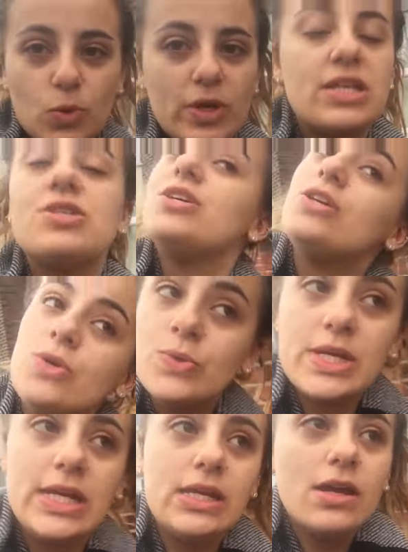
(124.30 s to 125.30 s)
walking to
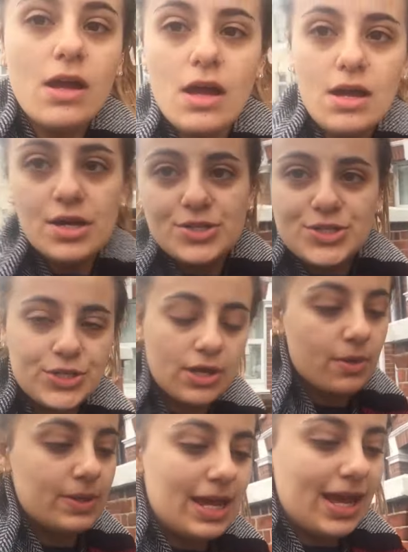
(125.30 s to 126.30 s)
uni to
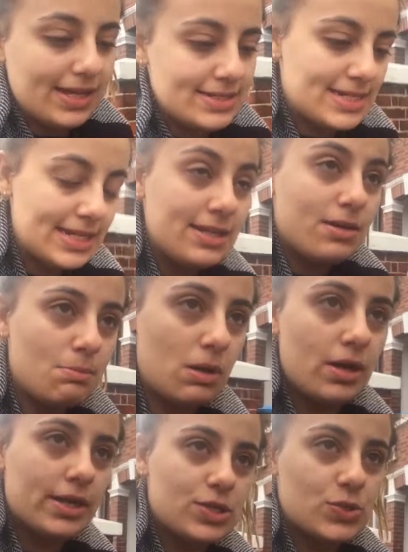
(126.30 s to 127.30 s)
go and hand in
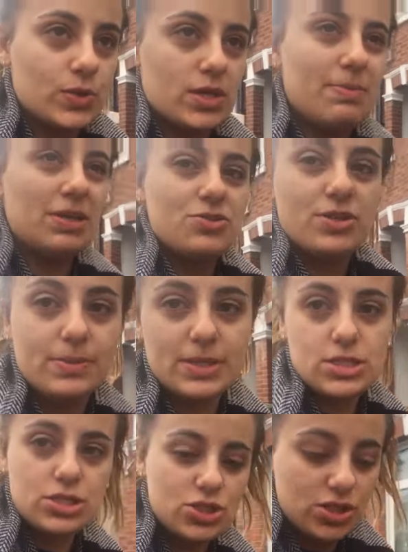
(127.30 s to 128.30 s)
my documentary,
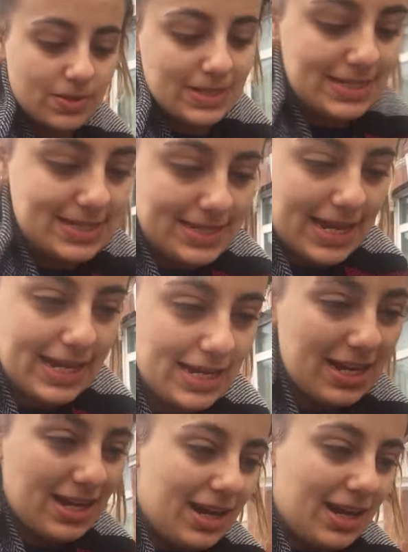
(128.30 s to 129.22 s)
which is due in today,